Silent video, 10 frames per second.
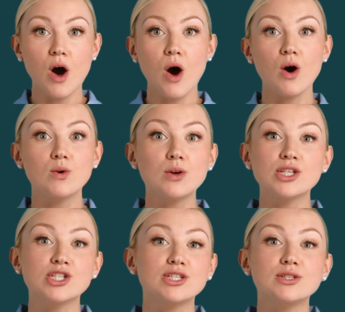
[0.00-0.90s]
or work
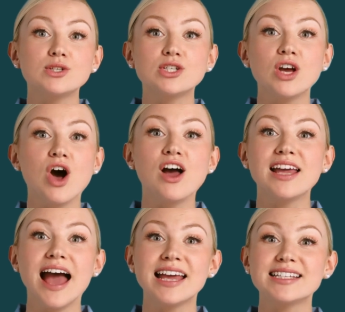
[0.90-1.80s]
shoes, hard
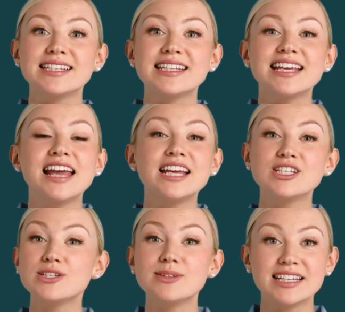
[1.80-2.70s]
hats, Class
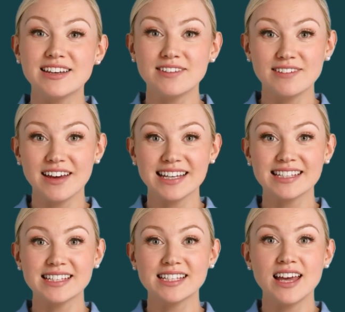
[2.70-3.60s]
2 safety
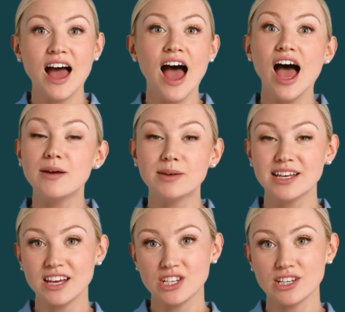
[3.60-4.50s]
vests, eye
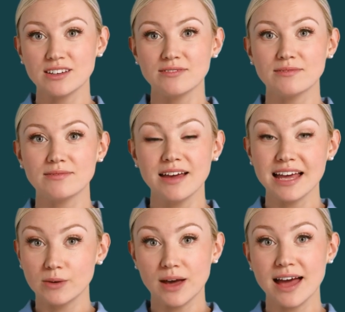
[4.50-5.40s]
protection,
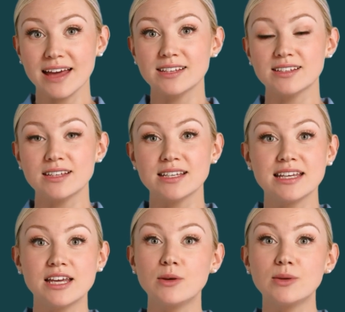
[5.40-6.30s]
as well as
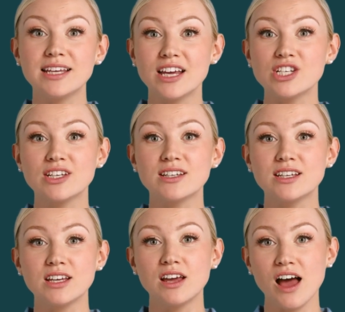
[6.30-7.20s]
ear protection,
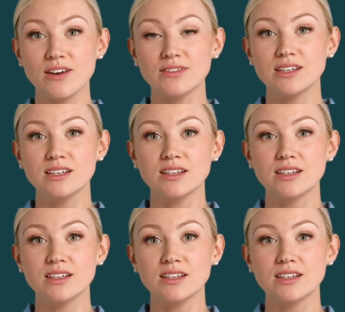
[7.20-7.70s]
gloves,